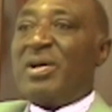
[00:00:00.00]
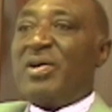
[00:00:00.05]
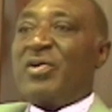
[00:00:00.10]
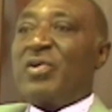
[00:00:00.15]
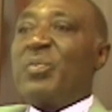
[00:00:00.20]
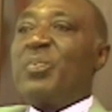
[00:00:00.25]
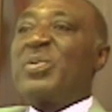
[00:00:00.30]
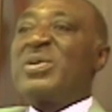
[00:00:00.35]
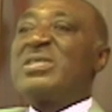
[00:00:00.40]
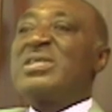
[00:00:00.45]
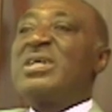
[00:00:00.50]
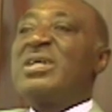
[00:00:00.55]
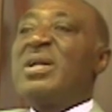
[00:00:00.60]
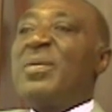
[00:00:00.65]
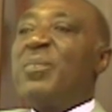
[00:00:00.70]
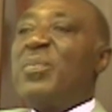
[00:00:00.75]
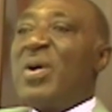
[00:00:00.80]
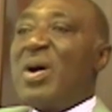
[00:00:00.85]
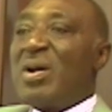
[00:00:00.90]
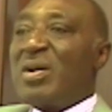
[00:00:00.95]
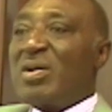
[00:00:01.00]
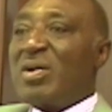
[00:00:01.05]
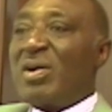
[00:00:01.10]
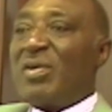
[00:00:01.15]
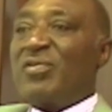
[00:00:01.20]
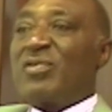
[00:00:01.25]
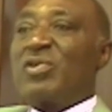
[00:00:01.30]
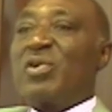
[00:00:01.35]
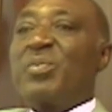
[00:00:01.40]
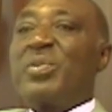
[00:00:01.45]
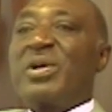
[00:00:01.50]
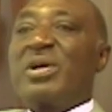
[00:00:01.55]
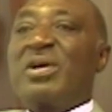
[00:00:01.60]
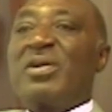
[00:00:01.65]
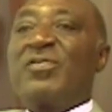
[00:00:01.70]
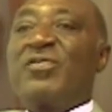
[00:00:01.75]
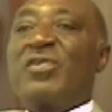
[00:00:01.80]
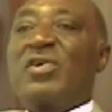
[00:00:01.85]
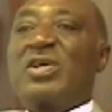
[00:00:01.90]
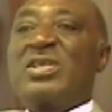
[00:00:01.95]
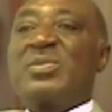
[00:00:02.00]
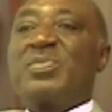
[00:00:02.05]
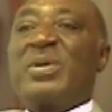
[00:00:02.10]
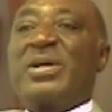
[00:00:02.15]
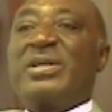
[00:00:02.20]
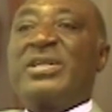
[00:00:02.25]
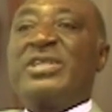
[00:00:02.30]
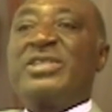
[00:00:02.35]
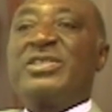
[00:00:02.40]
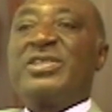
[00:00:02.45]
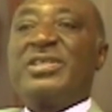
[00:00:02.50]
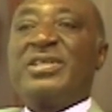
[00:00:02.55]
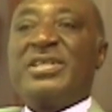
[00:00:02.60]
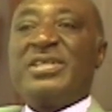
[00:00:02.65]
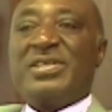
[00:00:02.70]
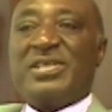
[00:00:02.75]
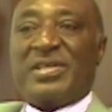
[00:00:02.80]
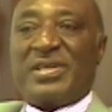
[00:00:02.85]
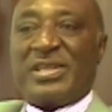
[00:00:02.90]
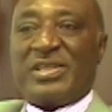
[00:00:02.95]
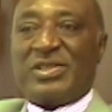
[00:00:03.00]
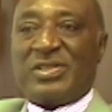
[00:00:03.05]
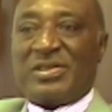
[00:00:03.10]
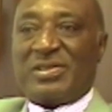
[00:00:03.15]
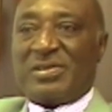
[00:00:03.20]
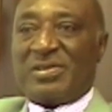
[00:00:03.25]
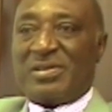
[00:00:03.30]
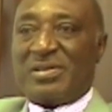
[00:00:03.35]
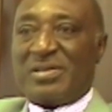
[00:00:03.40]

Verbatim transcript: represents the bulk of tropical forest plantation in the region.